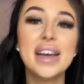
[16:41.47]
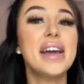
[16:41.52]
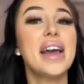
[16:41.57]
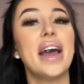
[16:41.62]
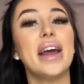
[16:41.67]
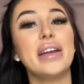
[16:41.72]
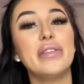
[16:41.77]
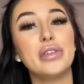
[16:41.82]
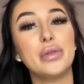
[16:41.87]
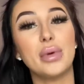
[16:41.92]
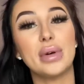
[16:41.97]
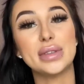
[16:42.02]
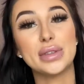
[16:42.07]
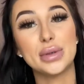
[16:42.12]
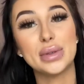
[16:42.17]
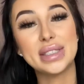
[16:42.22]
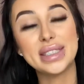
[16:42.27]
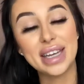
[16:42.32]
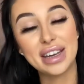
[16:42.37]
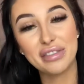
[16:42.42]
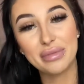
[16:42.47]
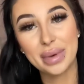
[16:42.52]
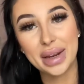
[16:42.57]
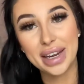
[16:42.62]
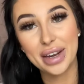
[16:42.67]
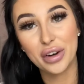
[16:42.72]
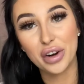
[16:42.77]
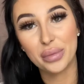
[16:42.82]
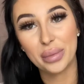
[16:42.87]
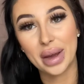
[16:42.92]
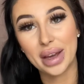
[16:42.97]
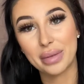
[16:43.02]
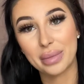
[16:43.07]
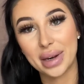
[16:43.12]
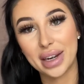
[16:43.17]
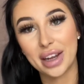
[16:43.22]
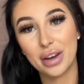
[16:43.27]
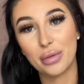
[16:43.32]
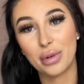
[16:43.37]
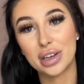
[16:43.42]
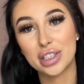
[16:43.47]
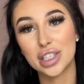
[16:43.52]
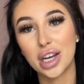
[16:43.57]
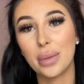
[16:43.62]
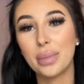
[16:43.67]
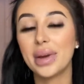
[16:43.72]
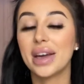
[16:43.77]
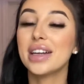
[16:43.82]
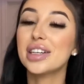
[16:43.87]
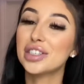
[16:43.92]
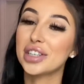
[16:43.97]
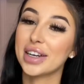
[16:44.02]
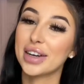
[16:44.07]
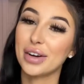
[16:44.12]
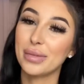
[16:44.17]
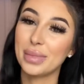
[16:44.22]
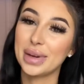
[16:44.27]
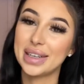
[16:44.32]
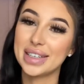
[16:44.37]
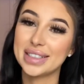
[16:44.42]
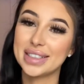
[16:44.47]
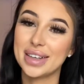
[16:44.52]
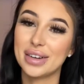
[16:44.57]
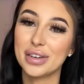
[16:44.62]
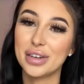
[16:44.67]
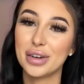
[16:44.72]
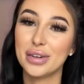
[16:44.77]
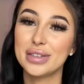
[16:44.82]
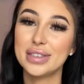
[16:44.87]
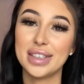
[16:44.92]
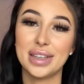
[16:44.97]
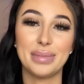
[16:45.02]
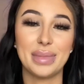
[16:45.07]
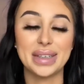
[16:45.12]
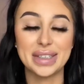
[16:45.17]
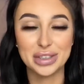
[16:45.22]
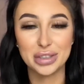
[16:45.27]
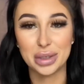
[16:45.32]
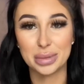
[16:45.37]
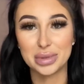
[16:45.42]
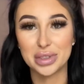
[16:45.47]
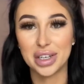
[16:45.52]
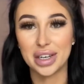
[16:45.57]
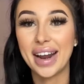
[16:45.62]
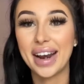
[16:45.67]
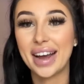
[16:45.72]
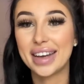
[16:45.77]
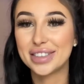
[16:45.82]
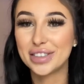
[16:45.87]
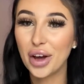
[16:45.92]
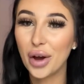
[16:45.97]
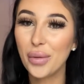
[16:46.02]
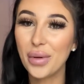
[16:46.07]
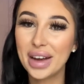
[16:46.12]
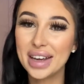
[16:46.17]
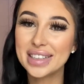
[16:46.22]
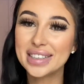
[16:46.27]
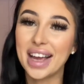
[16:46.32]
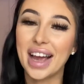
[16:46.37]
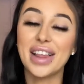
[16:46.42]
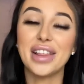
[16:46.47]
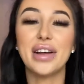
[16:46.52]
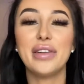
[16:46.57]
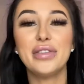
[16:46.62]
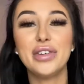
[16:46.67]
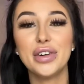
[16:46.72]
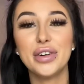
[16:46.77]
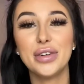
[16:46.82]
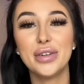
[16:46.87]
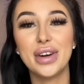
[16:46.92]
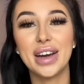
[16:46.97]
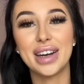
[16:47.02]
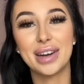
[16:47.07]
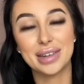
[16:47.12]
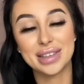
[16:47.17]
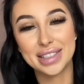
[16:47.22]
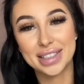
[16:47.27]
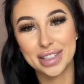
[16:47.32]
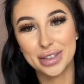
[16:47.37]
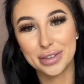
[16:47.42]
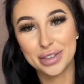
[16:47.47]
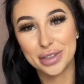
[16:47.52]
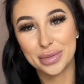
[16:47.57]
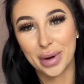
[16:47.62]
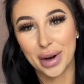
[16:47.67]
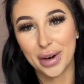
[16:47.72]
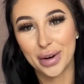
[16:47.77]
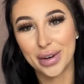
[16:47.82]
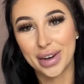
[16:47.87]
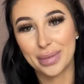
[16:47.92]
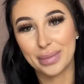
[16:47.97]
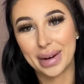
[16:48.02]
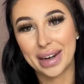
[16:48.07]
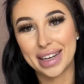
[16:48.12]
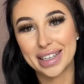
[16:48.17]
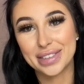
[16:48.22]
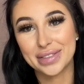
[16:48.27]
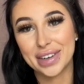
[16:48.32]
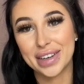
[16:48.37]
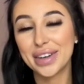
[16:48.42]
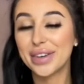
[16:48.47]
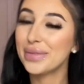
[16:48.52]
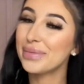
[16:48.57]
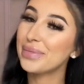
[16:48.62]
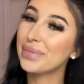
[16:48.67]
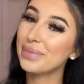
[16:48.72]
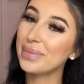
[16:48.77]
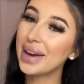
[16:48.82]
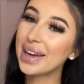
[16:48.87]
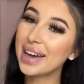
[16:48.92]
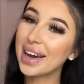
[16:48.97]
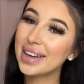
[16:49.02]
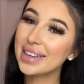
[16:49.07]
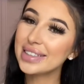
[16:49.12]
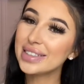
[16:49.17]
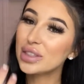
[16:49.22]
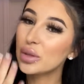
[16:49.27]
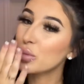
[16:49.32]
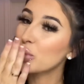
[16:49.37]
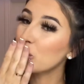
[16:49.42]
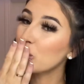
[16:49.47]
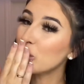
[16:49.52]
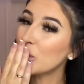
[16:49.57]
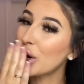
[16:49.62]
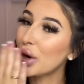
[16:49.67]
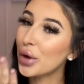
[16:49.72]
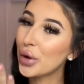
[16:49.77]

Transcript: and if you want to save money or make money while shopping, check out my discount codes in my description. And as always, I love you, and I'll see you tomorrow in my next video. Bye guys!